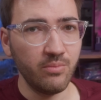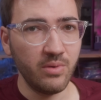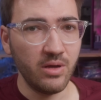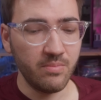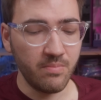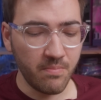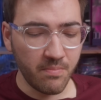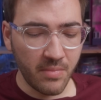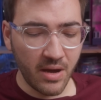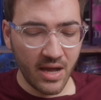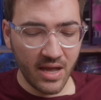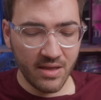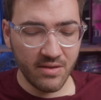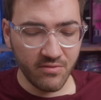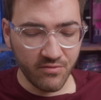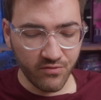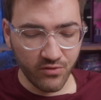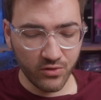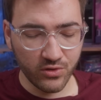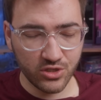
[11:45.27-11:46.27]
but my
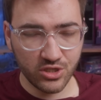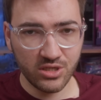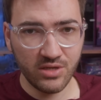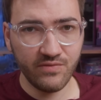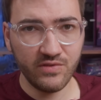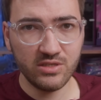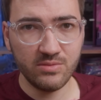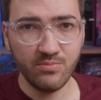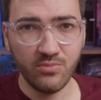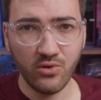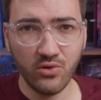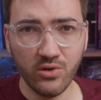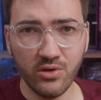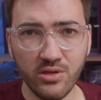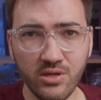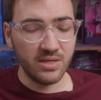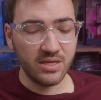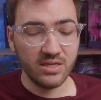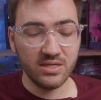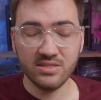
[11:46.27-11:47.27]
version of this board
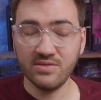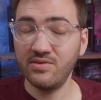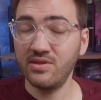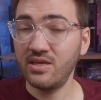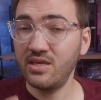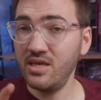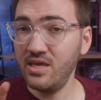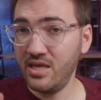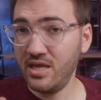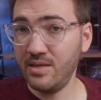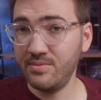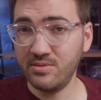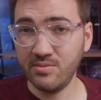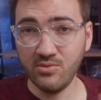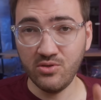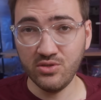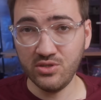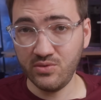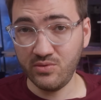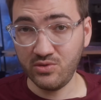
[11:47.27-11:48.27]
because of the keycaps I'm
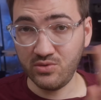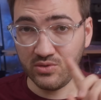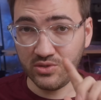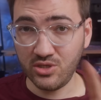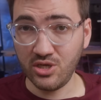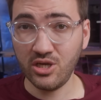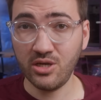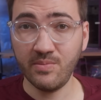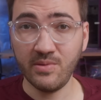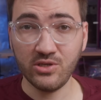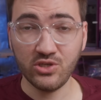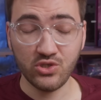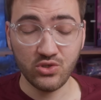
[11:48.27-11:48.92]
using, which we'll talk about